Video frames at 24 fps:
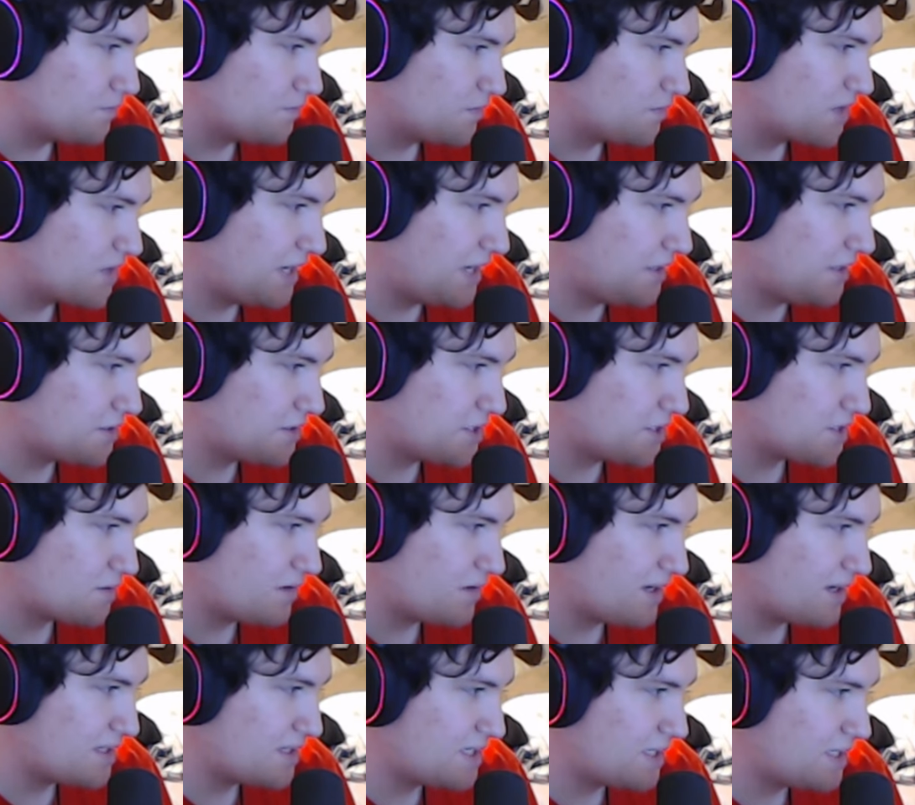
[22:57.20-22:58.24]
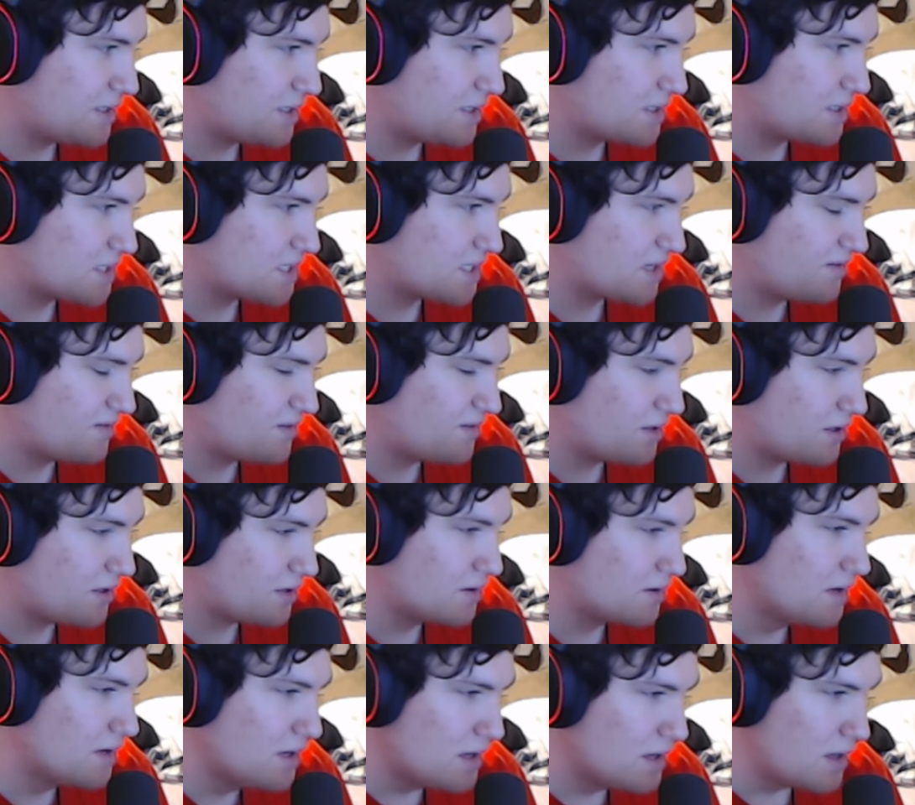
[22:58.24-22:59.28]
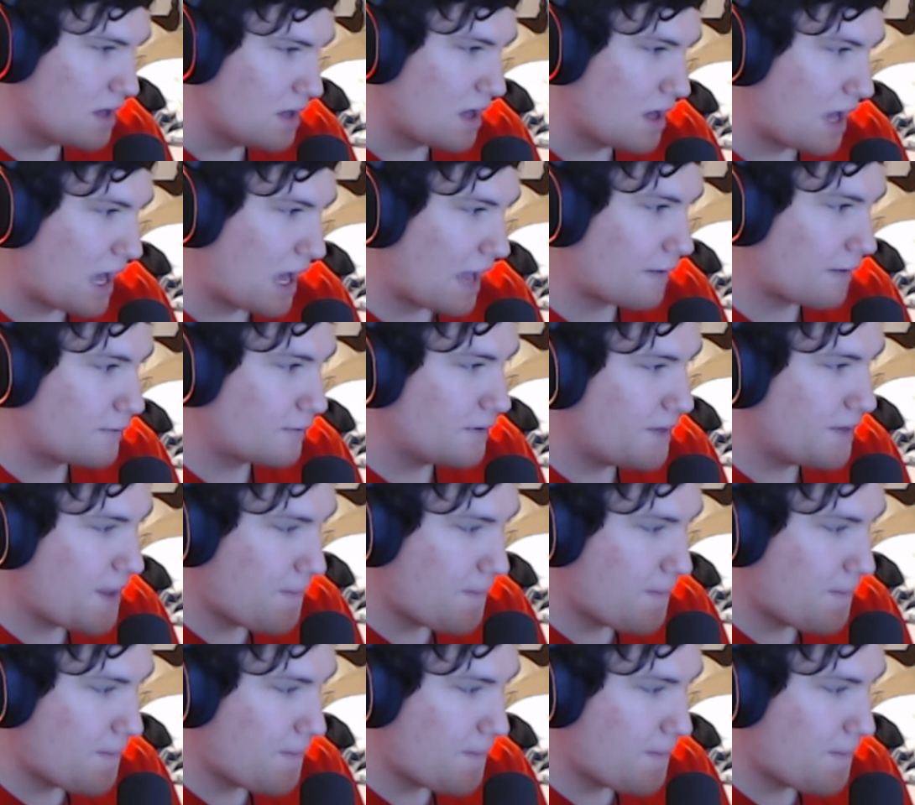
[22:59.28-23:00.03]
kind of just ranting and stuff. I really